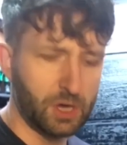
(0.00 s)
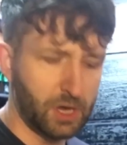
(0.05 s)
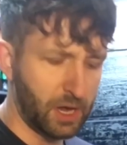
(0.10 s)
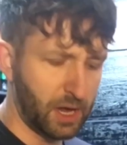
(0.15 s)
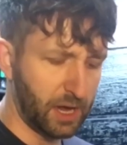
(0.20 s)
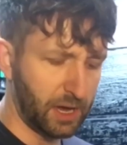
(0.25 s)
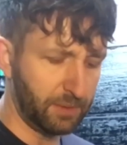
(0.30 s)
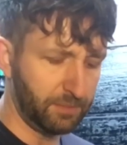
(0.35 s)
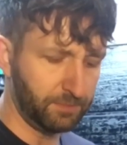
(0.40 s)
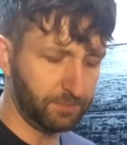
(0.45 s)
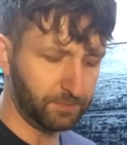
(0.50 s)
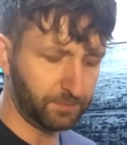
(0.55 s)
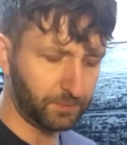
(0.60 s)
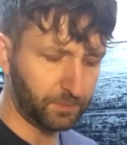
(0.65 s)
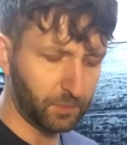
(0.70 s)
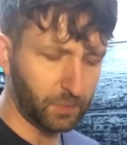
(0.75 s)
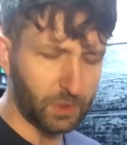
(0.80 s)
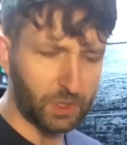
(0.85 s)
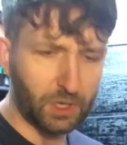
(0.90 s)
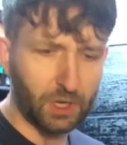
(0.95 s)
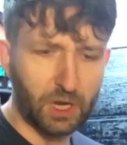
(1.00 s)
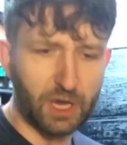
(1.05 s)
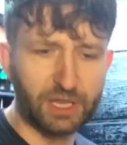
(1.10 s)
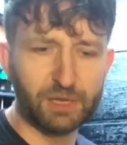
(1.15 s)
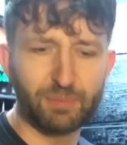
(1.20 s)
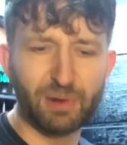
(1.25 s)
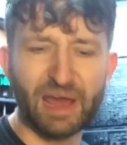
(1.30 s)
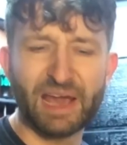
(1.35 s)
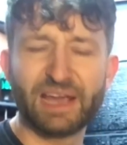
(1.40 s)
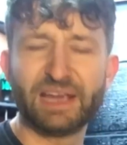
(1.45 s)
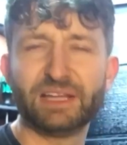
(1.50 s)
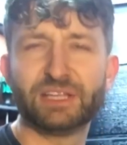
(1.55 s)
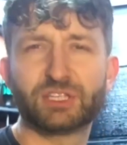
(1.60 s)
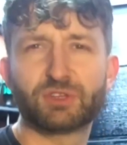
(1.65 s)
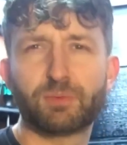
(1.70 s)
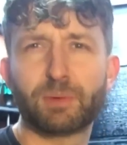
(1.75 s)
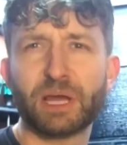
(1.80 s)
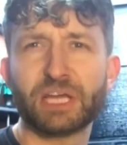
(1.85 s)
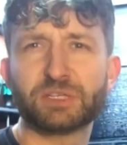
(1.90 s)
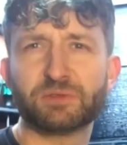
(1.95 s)
And the
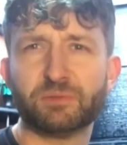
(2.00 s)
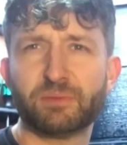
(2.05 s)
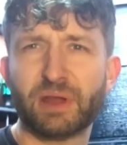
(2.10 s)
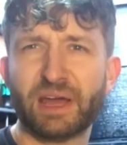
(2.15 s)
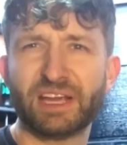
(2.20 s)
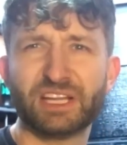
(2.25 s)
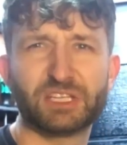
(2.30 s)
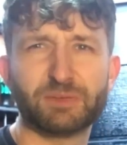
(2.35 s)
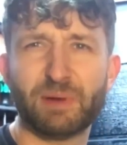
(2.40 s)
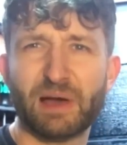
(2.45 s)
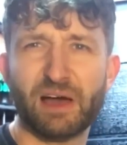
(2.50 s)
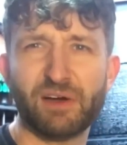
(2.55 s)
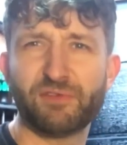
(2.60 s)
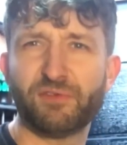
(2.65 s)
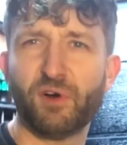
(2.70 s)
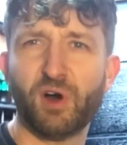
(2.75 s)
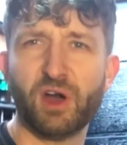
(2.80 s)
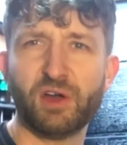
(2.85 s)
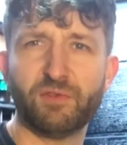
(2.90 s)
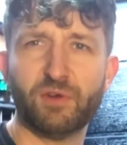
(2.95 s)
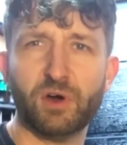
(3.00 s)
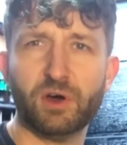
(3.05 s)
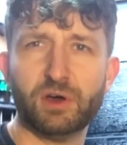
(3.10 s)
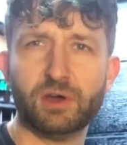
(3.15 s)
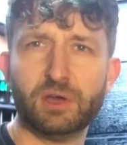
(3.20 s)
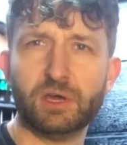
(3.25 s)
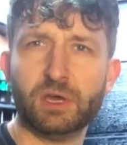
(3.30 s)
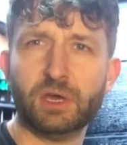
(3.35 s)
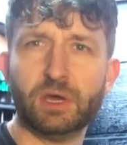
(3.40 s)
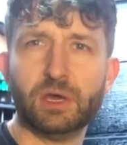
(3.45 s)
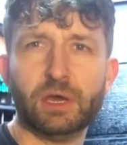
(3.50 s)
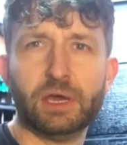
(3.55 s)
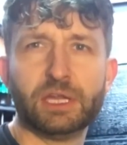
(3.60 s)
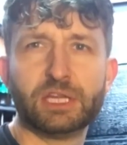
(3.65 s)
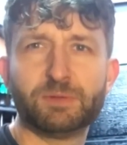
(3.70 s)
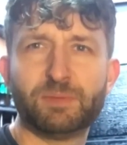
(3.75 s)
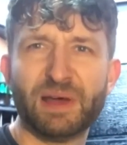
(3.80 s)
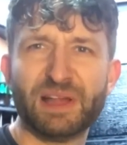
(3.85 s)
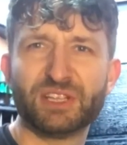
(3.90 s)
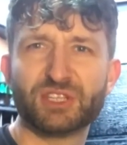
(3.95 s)
blades, replacement blades, about a £5.
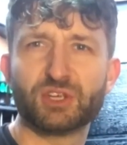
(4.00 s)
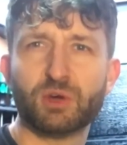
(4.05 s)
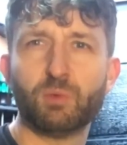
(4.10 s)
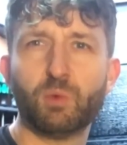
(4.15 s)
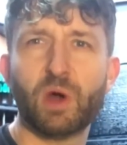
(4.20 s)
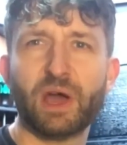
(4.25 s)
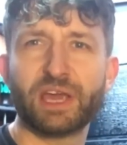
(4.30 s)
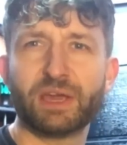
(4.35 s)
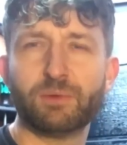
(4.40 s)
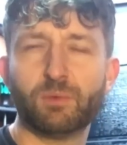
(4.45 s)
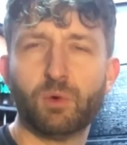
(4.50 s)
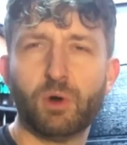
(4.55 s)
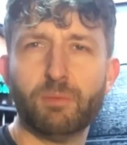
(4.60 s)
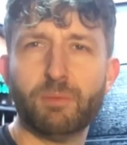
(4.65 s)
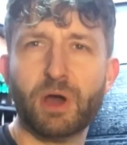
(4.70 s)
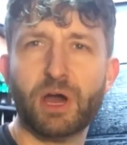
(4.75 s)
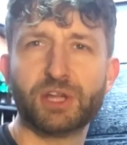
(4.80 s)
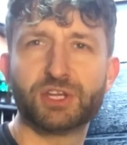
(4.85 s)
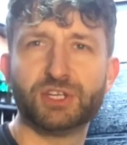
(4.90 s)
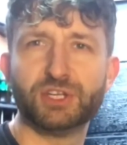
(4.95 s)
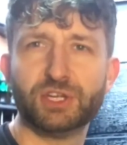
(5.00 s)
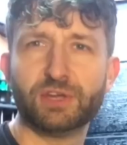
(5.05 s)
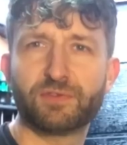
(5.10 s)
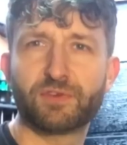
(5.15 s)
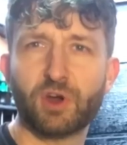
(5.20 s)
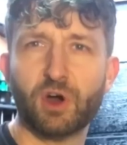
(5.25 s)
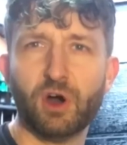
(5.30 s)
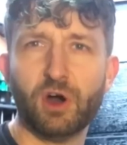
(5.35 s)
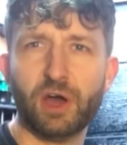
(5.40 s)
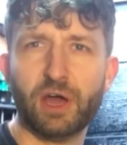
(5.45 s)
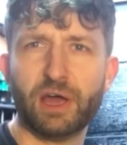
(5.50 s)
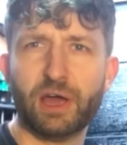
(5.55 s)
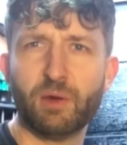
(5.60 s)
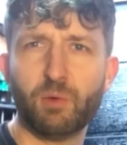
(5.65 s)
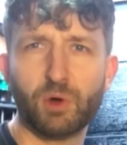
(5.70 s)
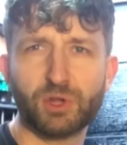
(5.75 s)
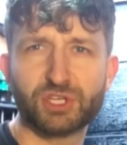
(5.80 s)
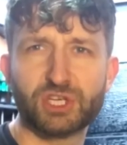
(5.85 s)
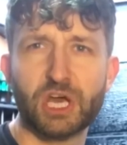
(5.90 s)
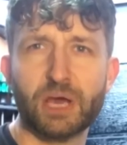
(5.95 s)
Depends on what merchant you've got,
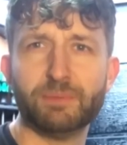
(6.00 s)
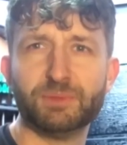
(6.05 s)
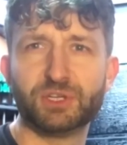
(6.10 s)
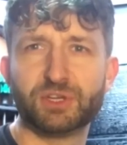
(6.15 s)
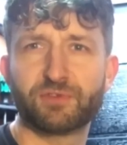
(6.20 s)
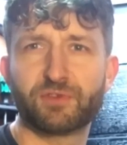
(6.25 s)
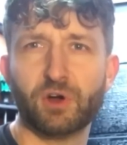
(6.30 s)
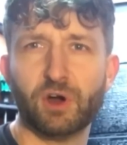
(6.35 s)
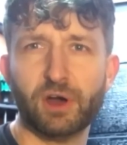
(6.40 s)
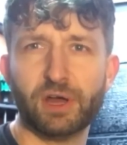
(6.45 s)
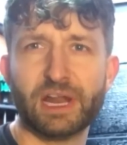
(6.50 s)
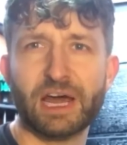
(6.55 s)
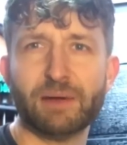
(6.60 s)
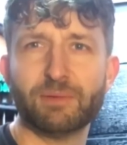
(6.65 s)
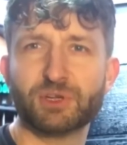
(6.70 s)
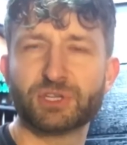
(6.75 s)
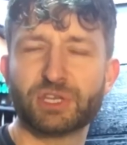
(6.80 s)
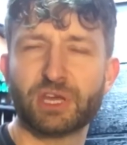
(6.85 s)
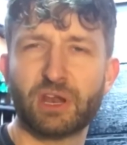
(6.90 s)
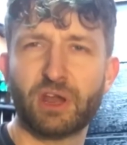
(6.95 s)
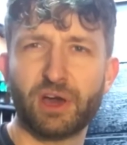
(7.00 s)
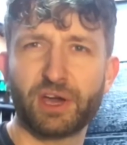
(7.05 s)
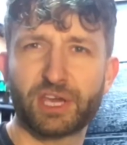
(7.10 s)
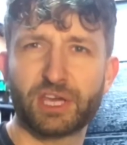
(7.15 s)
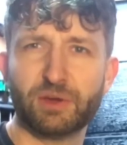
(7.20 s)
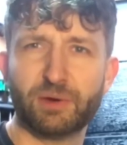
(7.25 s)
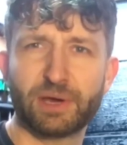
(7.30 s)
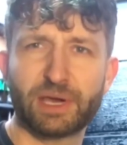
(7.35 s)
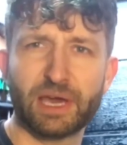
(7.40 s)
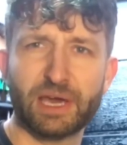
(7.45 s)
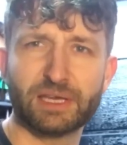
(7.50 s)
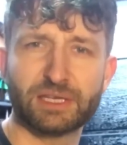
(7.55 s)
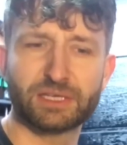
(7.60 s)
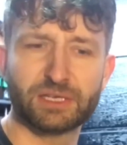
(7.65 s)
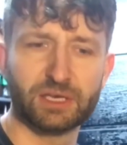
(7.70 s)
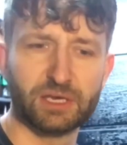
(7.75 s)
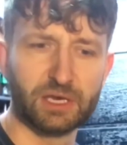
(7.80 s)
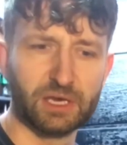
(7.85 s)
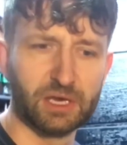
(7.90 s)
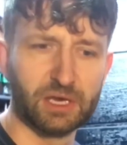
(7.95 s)
what terms you've got, and how much they like you, I guess.